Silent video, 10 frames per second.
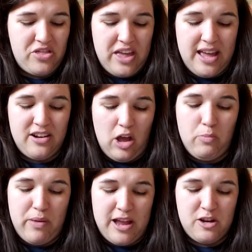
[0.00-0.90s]
end all
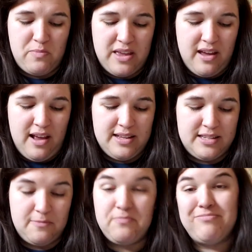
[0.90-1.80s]
bent
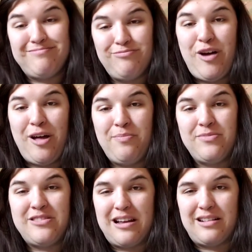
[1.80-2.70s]
because, well,
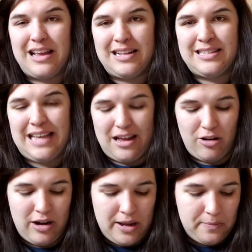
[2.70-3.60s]
Dudley had sat
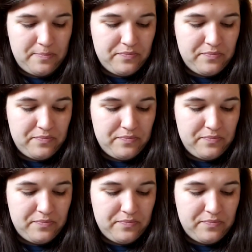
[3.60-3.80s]
on it.